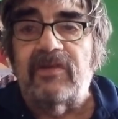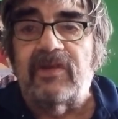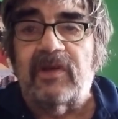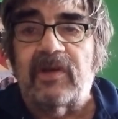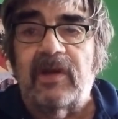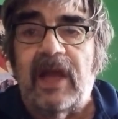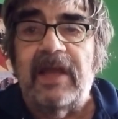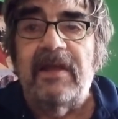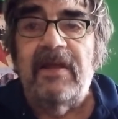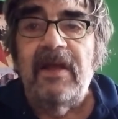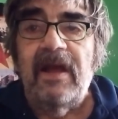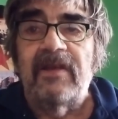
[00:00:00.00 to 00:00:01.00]
to
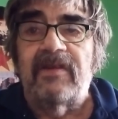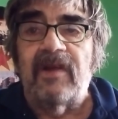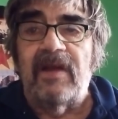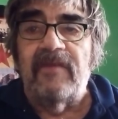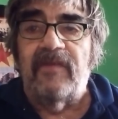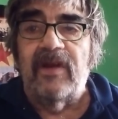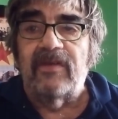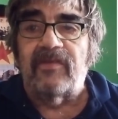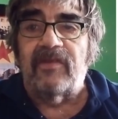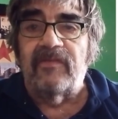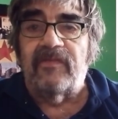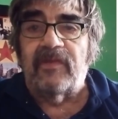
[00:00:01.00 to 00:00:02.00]
create a
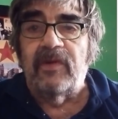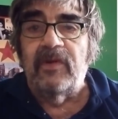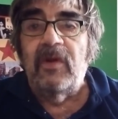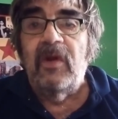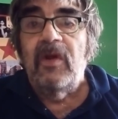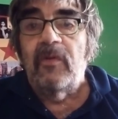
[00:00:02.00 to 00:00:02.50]
diversion through